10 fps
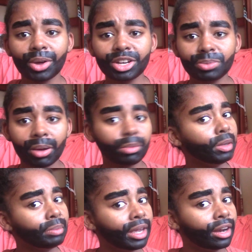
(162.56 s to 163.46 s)
I just bobby
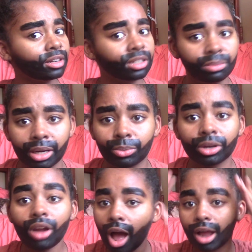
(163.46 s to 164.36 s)
pinned my hair into a bun. We're
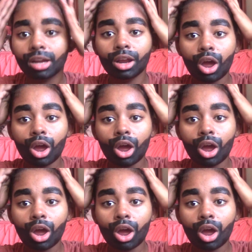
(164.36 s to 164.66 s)
not